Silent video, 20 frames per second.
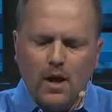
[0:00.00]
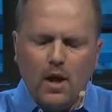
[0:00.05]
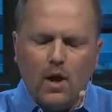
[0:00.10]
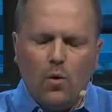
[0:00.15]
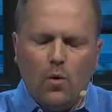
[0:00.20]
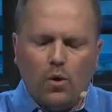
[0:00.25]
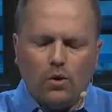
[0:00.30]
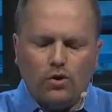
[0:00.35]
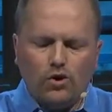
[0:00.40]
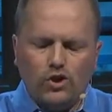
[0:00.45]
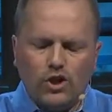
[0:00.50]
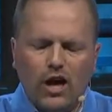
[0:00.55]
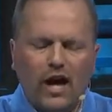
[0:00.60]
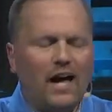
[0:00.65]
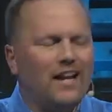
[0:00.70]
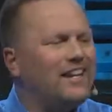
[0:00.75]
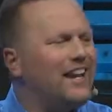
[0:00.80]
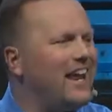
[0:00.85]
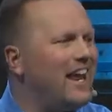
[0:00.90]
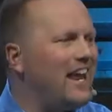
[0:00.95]
Well,
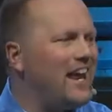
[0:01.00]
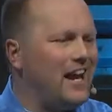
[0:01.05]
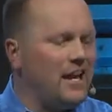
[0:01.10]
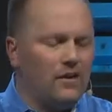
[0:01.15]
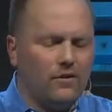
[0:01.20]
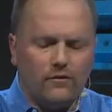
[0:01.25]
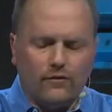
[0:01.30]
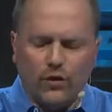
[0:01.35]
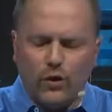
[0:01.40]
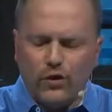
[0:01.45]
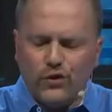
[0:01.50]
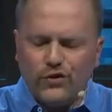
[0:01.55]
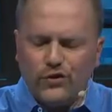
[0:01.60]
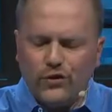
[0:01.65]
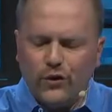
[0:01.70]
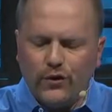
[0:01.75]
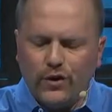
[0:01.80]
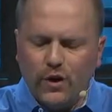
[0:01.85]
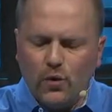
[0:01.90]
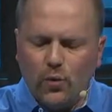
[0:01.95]
John 8, verse
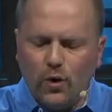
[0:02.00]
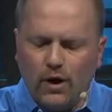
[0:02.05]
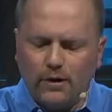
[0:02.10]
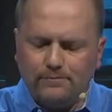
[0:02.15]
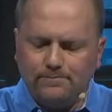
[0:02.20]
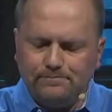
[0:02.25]
31.